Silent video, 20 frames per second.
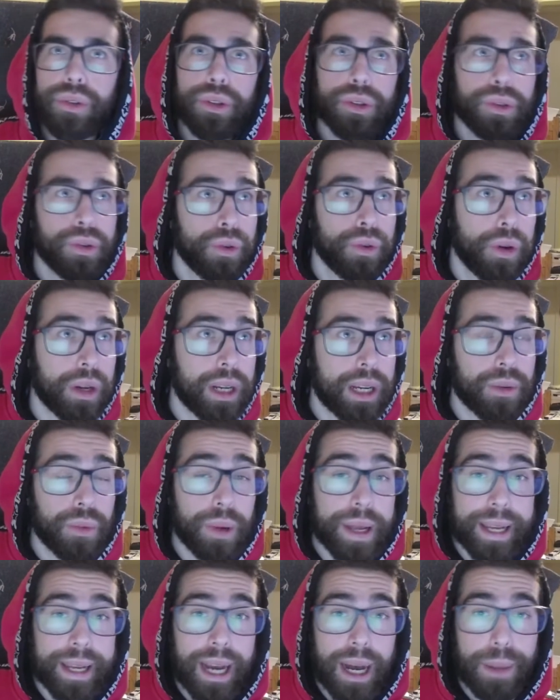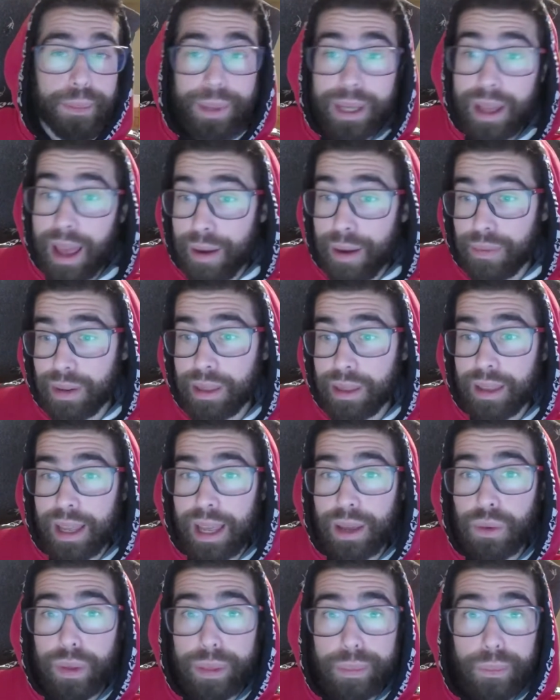You're gonna wake up every
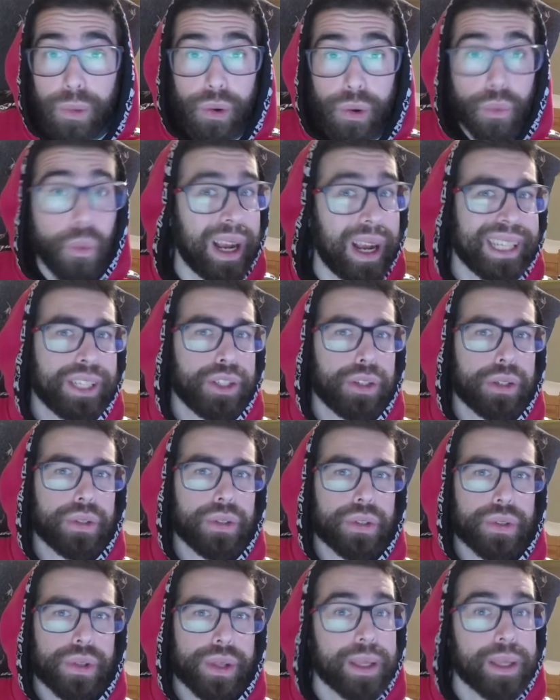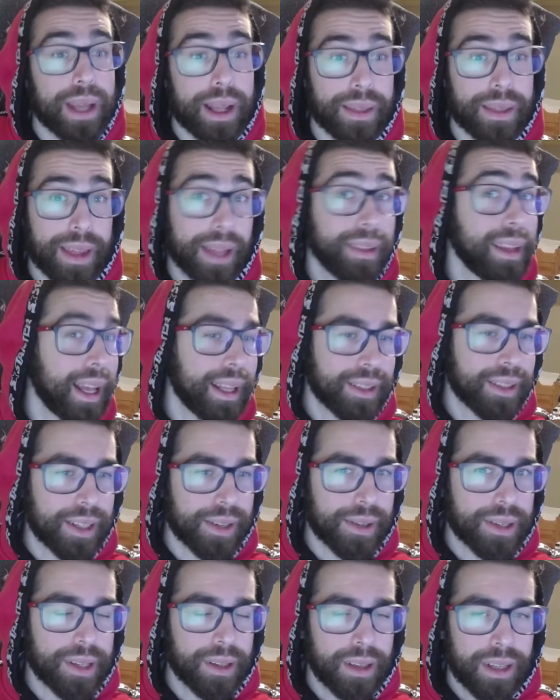day with more questions than, than
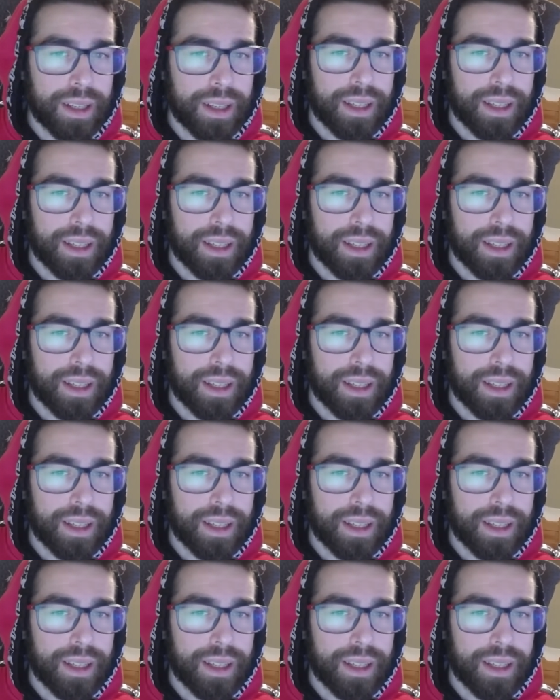answers.